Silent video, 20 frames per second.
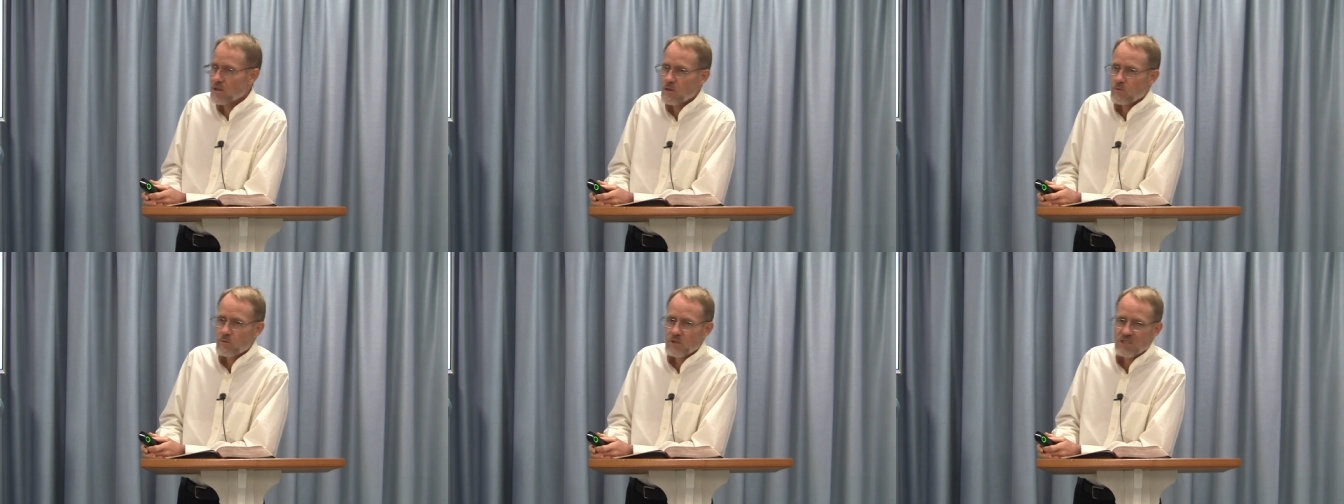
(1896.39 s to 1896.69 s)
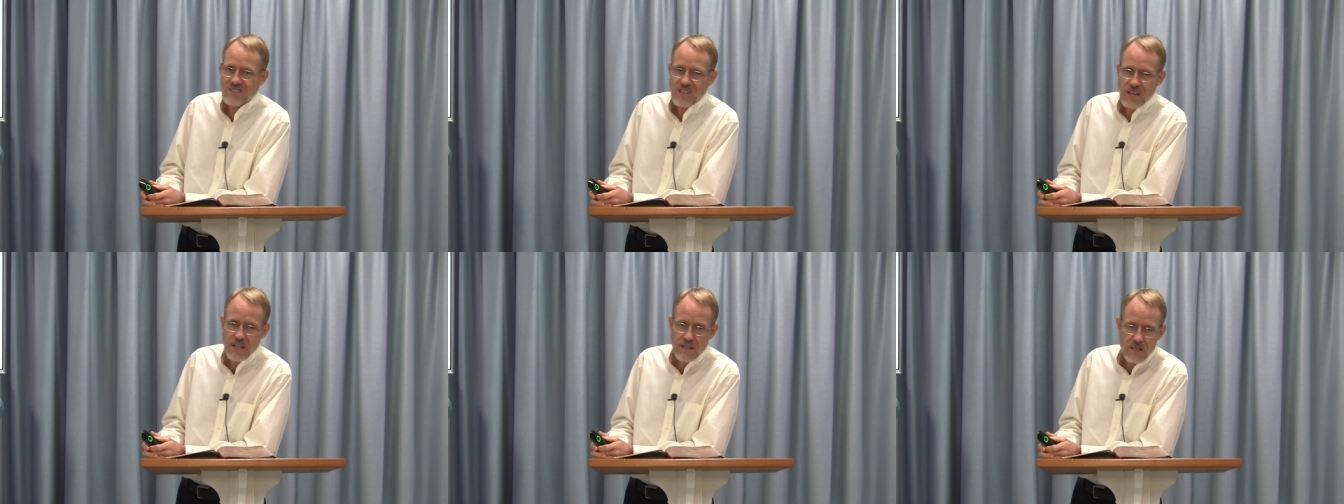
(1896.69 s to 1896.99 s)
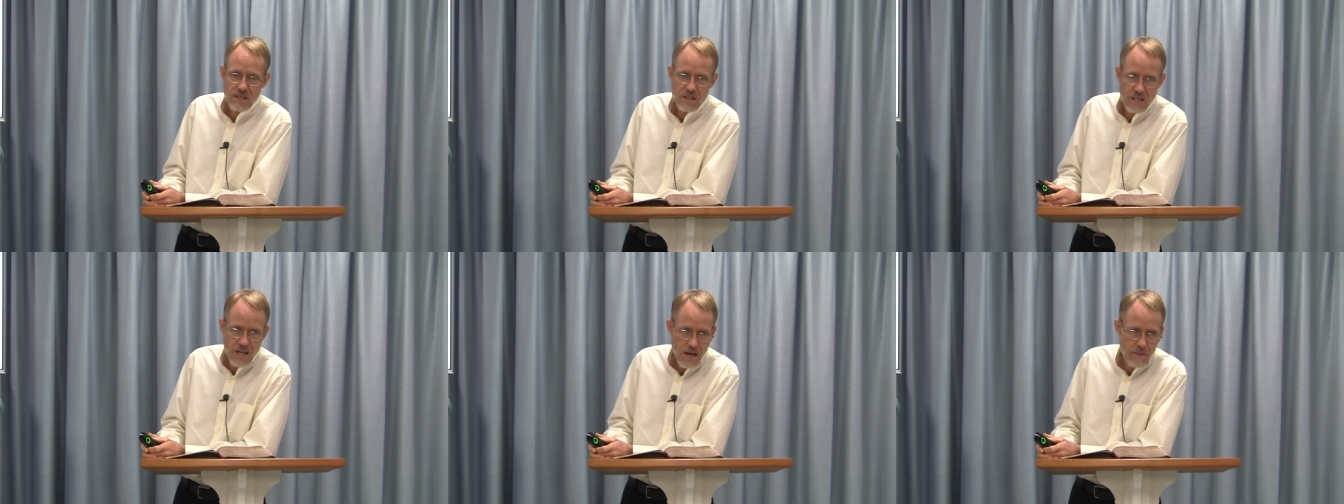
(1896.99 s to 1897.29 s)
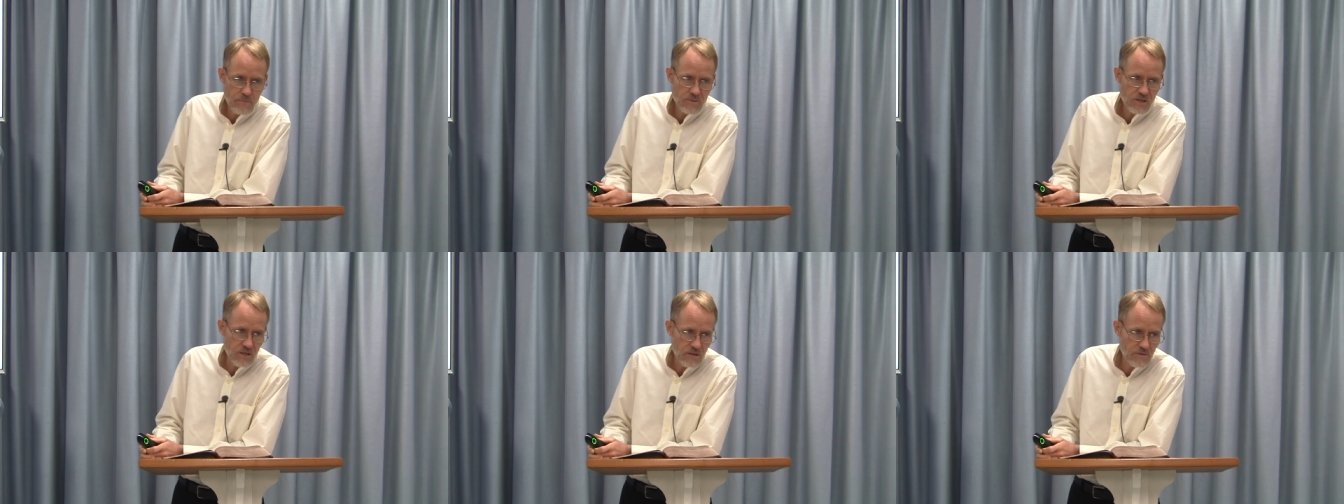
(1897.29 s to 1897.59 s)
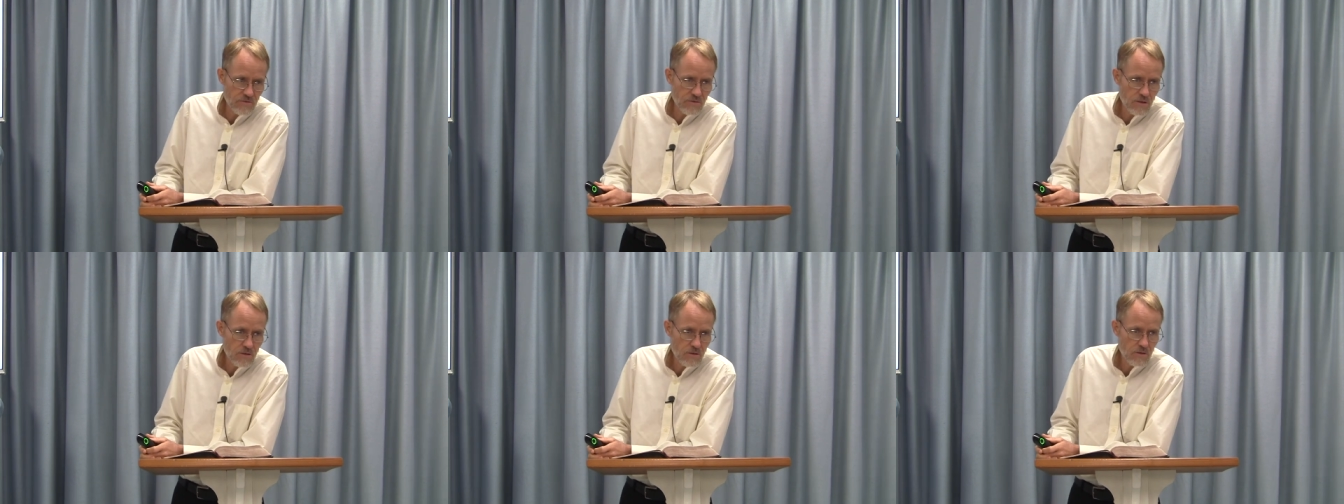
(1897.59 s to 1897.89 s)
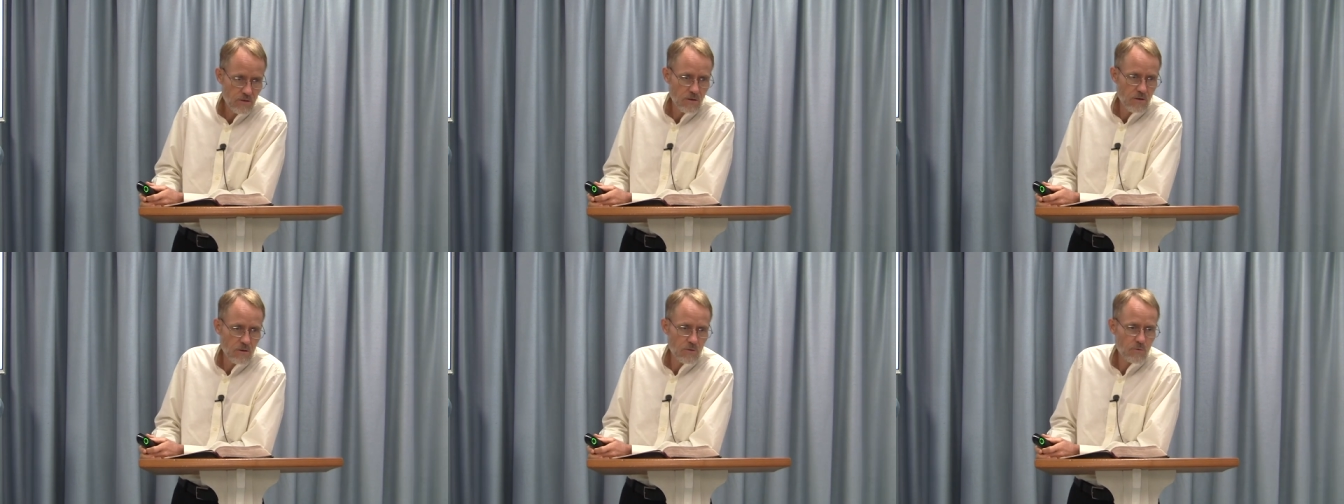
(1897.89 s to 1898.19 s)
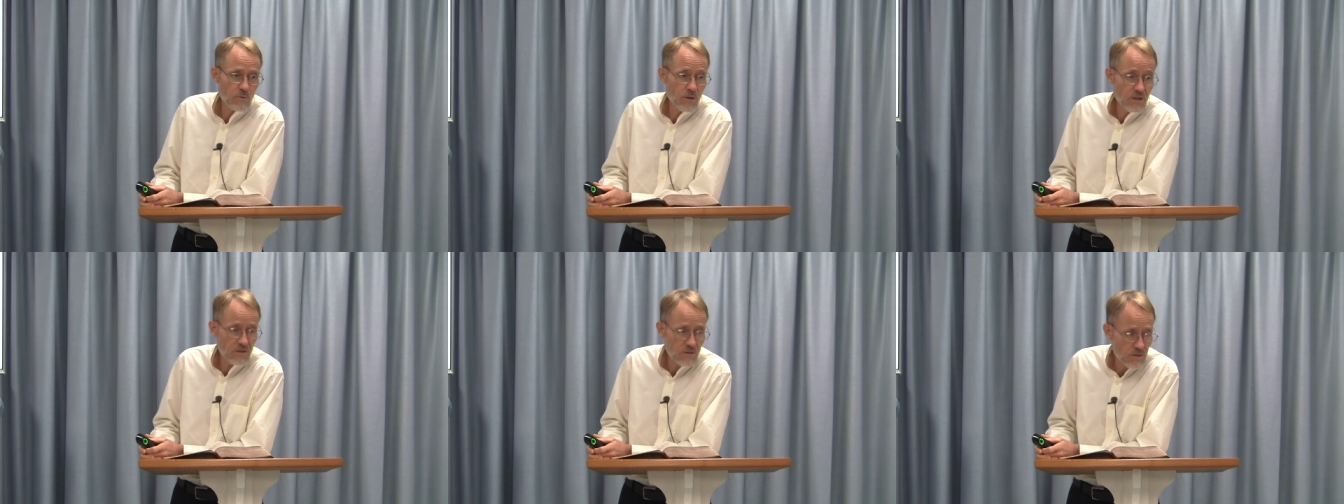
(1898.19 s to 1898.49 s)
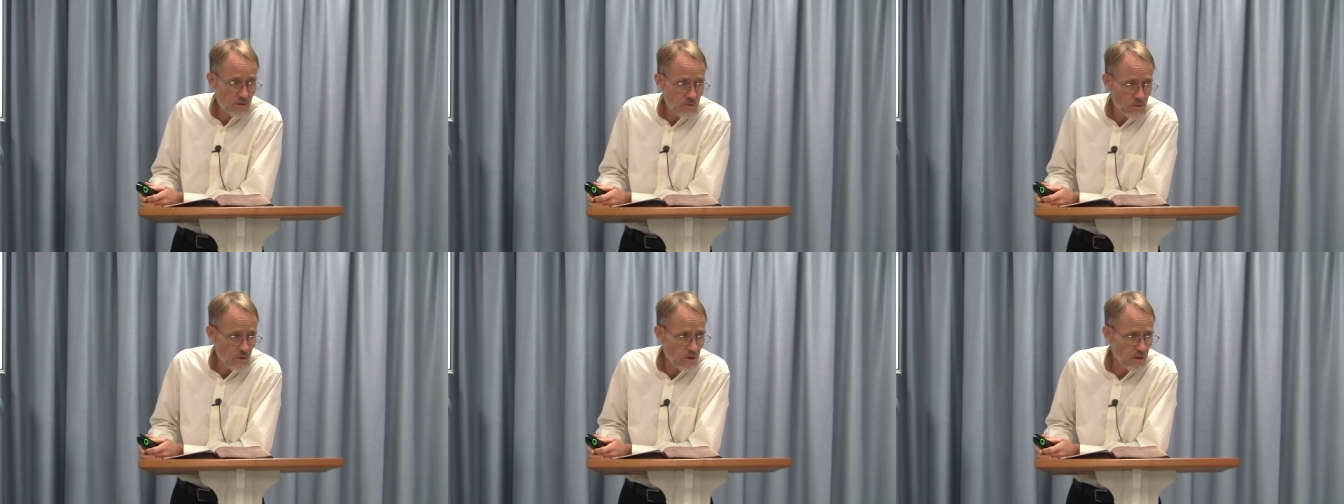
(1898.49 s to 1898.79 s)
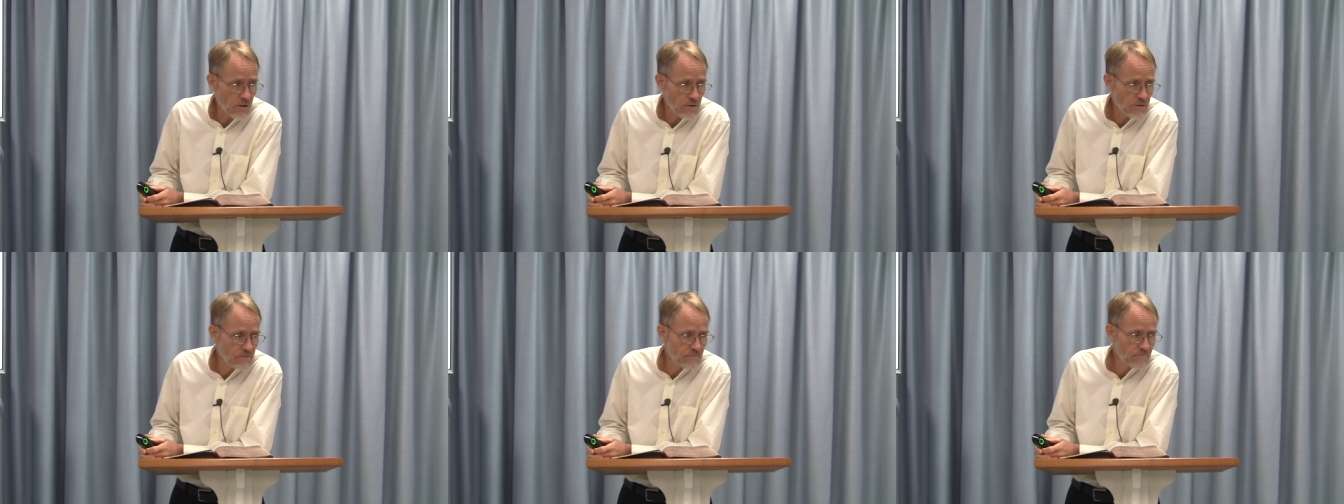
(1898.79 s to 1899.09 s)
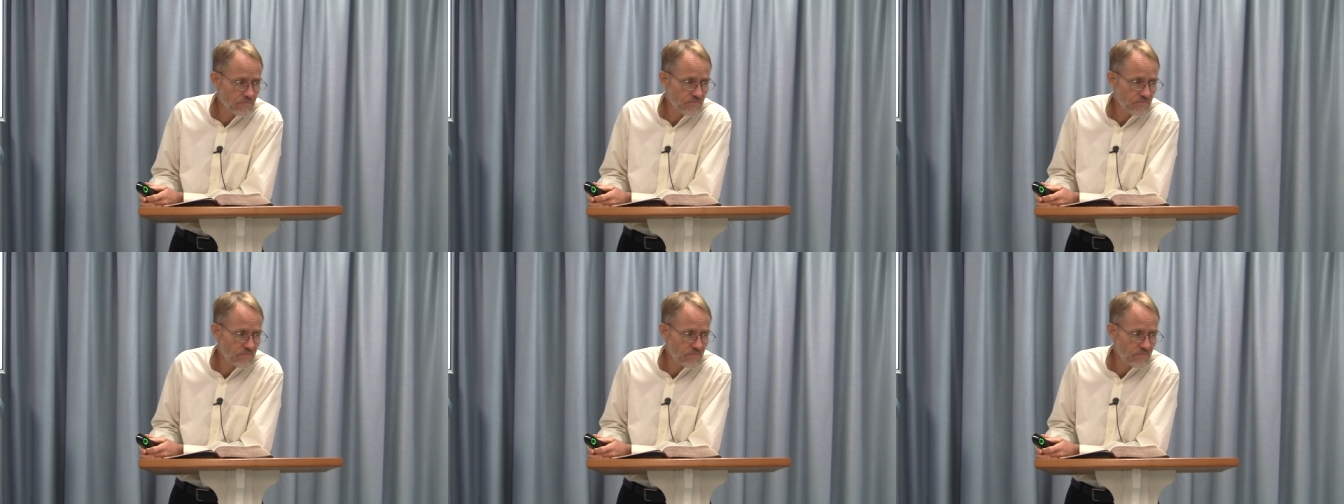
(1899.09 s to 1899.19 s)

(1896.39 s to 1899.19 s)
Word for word: was taken captive with the sword.